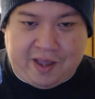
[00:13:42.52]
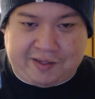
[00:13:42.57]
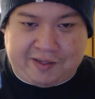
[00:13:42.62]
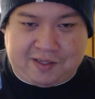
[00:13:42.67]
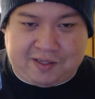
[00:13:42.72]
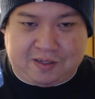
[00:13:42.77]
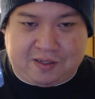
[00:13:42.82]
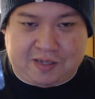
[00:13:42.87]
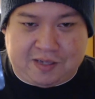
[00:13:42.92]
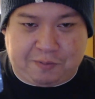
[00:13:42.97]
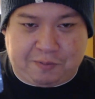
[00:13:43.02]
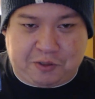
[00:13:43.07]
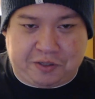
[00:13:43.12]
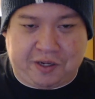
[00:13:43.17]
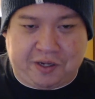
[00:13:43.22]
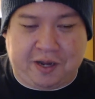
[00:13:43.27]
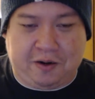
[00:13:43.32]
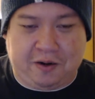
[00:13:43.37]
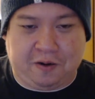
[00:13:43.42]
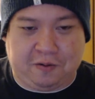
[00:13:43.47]
and it's
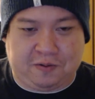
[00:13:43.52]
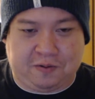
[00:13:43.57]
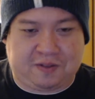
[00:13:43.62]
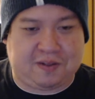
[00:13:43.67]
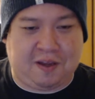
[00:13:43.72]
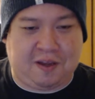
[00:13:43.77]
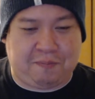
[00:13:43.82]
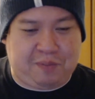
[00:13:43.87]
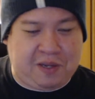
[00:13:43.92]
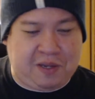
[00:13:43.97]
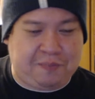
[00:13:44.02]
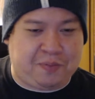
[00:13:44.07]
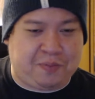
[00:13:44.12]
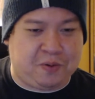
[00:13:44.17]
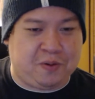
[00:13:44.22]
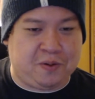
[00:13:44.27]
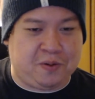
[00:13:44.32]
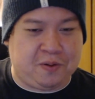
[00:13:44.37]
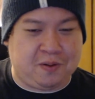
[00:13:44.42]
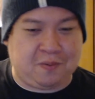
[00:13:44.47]
Inception. I know some
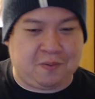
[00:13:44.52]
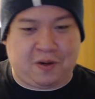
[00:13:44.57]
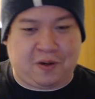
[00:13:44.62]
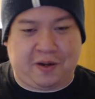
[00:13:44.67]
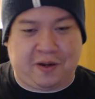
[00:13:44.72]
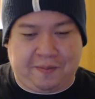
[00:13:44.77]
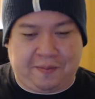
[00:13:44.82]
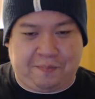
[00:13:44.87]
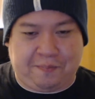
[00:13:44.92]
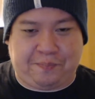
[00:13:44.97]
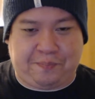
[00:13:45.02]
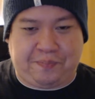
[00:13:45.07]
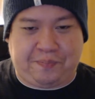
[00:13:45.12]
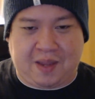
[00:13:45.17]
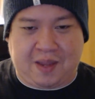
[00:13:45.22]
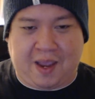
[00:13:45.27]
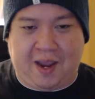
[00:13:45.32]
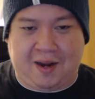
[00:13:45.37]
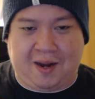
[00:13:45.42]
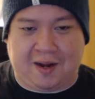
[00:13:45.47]
people want
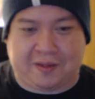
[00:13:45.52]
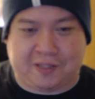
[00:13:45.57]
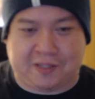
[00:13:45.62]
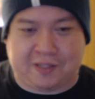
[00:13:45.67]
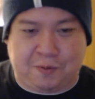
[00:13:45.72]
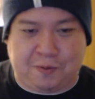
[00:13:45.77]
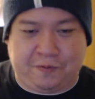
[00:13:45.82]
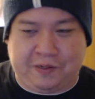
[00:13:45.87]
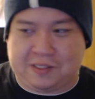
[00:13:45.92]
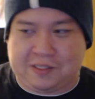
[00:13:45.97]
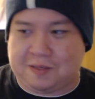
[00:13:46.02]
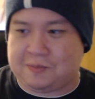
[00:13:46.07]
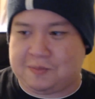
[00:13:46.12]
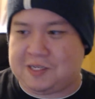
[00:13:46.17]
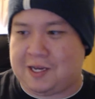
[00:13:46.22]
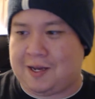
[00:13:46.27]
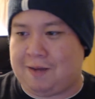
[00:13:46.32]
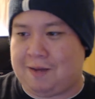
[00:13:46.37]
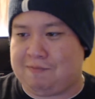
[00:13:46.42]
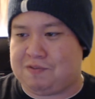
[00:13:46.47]
to hate on this movie
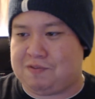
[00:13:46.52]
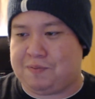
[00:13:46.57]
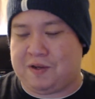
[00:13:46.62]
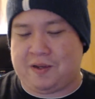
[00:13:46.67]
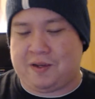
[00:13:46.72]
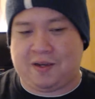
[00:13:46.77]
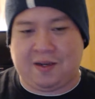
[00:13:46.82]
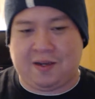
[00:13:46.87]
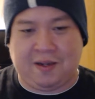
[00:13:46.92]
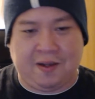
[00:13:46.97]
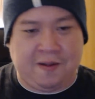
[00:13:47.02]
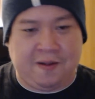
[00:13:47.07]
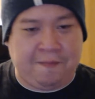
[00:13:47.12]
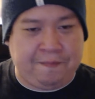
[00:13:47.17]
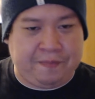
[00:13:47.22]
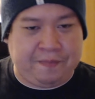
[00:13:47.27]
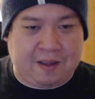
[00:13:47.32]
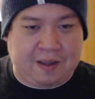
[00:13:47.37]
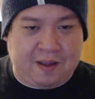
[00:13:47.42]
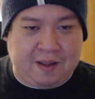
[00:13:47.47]
sometimes, but
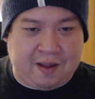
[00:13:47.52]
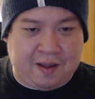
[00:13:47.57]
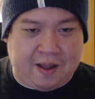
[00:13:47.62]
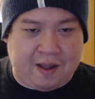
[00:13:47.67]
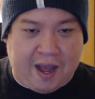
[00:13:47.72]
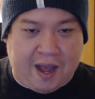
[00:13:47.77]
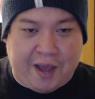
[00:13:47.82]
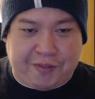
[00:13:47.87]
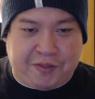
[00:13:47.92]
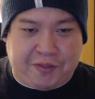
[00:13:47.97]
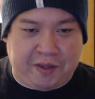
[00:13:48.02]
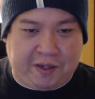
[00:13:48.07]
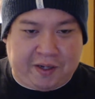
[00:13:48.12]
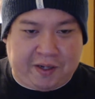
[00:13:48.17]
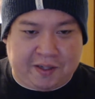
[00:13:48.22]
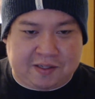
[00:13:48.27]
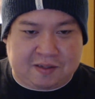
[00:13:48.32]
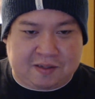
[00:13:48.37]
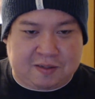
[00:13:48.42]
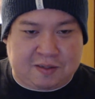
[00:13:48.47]
I
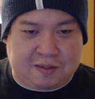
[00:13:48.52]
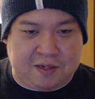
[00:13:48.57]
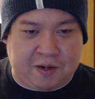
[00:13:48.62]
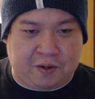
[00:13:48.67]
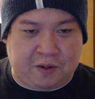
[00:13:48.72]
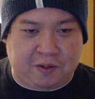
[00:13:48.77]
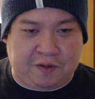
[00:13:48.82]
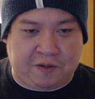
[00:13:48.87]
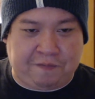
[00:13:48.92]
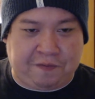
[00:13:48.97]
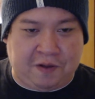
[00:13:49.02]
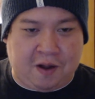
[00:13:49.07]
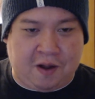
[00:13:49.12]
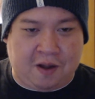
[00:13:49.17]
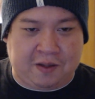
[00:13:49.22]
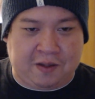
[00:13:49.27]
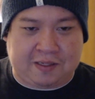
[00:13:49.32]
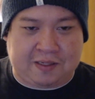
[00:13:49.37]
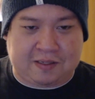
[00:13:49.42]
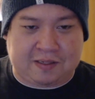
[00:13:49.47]
think it's nearly
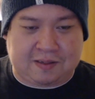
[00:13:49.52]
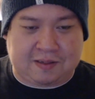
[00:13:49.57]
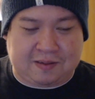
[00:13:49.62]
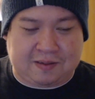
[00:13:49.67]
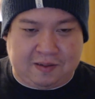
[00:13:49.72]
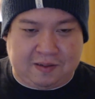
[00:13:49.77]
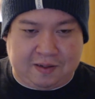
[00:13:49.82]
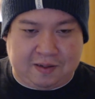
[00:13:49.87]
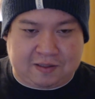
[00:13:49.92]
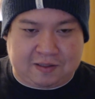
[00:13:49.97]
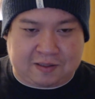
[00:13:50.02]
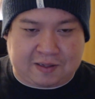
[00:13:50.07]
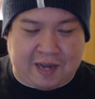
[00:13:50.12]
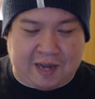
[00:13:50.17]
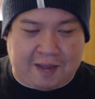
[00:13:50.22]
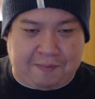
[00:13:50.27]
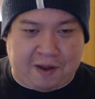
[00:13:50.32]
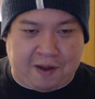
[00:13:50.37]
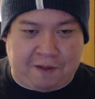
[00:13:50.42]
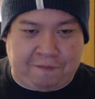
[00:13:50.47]
flawless. It's
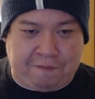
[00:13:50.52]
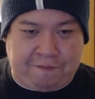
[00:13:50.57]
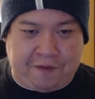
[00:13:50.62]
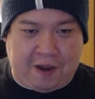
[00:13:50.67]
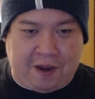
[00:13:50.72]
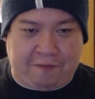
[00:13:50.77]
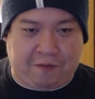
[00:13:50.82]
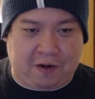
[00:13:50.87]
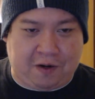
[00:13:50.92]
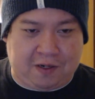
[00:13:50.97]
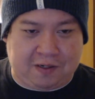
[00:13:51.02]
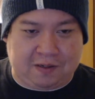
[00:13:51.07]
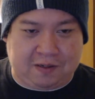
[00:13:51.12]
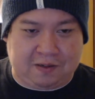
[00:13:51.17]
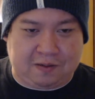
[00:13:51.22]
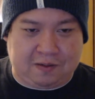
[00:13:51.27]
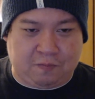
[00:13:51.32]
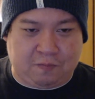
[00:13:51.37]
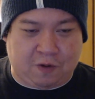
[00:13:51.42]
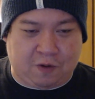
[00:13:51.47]
got one
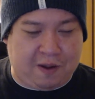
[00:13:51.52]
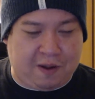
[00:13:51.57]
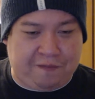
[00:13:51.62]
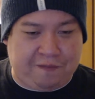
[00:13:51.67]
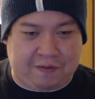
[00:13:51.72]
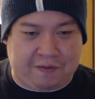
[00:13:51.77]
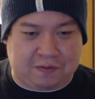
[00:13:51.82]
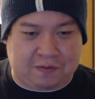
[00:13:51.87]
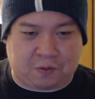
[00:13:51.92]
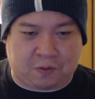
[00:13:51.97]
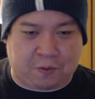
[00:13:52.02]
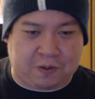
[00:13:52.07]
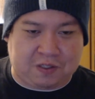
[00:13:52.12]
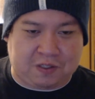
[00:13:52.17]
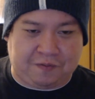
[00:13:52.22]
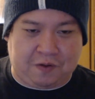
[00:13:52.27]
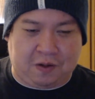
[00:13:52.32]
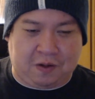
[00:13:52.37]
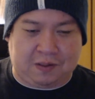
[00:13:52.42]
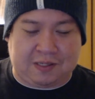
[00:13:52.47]
of my favorite
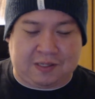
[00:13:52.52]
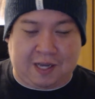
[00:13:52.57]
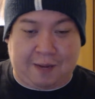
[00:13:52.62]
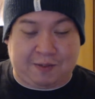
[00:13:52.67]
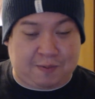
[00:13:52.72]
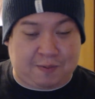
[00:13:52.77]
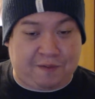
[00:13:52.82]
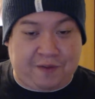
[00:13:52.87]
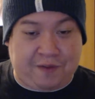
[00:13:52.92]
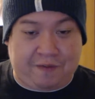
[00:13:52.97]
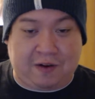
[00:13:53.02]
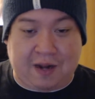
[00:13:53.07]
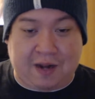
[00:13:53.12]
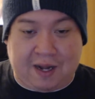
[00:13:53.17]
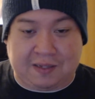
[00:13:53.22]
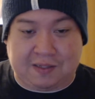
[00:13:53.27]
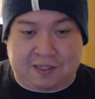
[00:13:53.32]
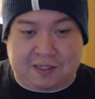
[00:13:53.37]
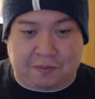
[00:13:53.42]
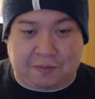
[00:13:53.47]
scores of all time. It's my favorite
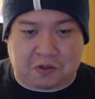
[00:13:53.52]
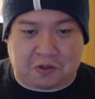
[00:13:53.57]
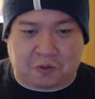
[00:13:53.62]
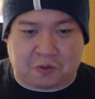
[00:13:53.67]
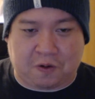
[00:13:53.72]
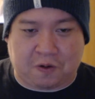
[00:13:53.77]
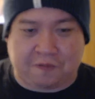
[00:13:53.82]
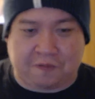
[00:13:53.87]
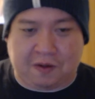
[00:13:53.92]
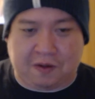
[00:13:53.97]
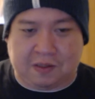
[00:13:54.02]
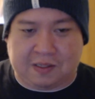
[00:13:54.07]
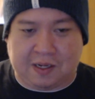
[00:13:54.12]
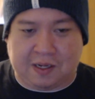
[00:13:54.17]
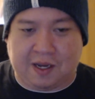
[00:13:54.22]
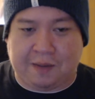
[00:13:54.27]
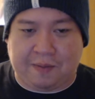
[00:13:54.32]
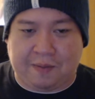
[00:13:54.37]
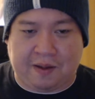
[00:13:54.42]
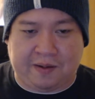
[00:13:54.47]
Hans Zimmer score of all
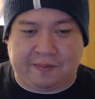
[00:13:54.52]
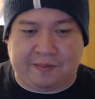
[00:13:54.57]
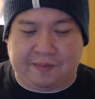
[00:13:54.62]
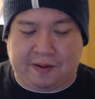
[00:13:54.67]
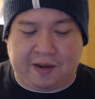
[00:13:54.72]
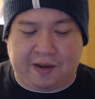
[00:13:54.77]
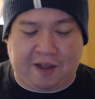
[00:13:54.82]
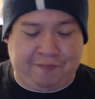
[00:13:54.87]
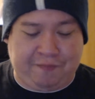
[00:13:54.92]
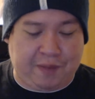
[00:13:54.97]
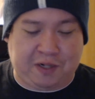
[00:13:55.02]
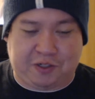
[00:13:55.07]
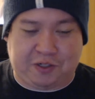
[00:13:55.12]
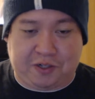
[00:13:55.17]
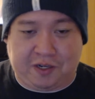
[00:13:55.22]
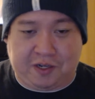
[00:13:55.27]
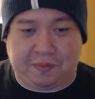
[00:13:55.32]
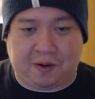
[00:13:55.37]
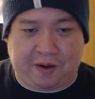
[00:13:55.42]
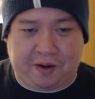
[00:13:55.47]
time, and I've
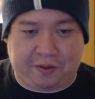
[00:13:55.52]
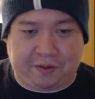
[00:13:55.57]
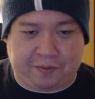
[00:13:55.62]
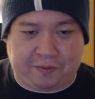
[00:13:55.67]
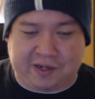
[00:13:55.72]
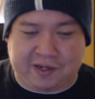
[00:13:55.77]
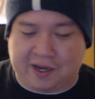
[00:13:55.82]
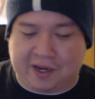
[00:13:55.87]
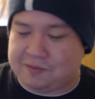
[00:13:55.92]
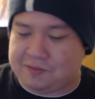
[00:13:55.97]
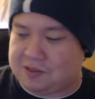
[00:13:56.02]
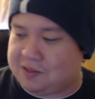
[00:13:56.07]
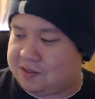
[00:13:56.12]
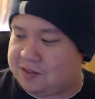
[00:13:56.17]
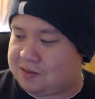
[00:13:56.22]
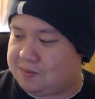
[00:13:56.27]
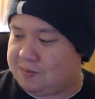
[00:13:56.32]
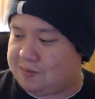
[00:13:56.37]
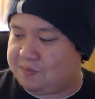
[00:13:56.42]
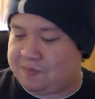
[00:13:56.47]
mentioned him already 3 times in
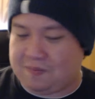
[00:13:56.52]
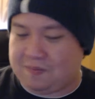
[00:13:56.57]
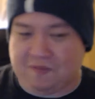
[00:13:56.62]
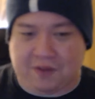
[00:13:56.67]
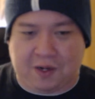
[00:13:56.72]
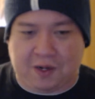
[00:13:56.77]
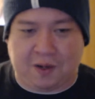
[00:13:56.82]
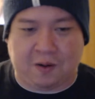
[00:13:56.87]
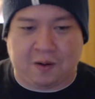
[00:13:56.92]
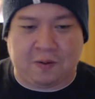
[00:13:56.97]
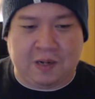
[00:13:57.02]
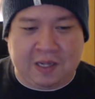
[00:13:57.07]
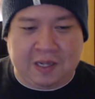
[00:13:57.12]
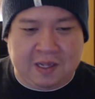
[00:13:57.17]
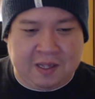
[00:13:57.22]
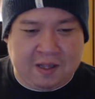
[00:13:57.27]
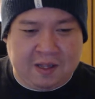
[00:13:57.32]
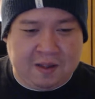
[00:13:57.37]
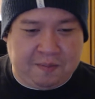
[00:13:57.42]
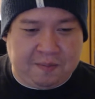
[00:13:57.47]
this video.
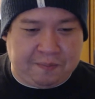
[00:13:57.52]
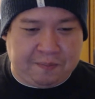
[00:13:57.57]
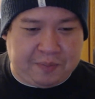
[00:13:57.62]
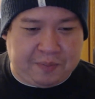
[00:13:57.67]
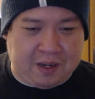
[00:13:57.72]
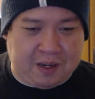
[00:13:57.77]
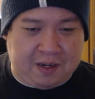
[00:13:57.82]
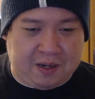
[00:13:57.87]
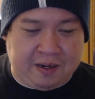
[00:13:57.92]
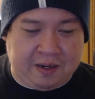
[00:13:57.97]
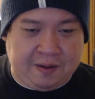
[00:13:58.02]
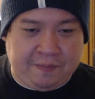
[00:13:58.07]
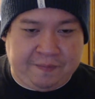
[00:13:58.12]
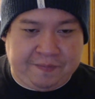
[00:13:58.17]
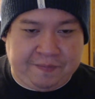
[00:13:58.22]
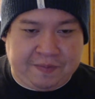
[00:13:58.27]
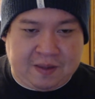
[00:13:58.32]
But